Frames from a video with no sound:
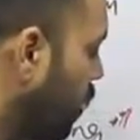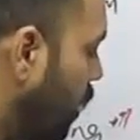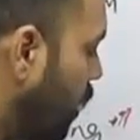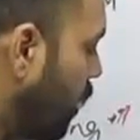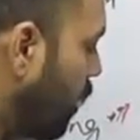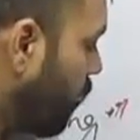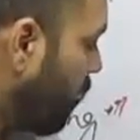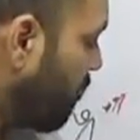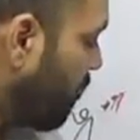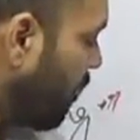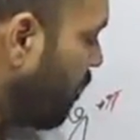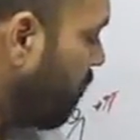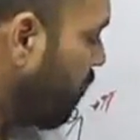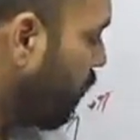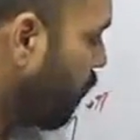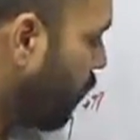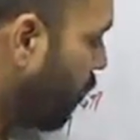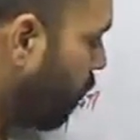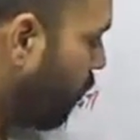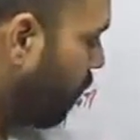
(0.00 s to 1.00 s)
Then there was easy
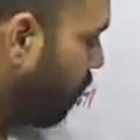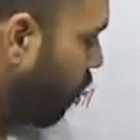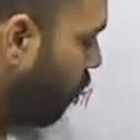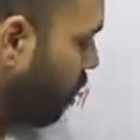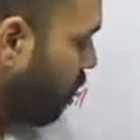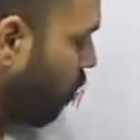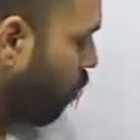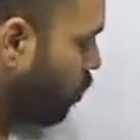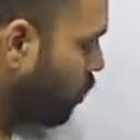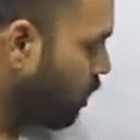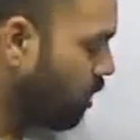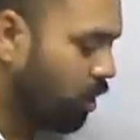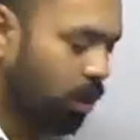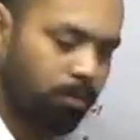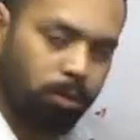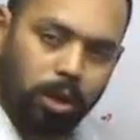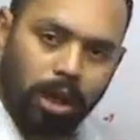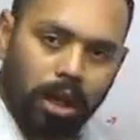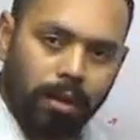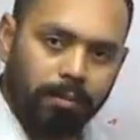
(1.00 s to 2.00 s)
problem from solution
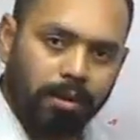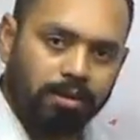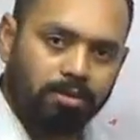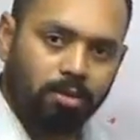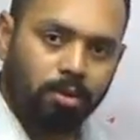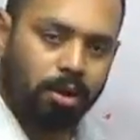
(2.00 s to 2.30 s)
thermodynamics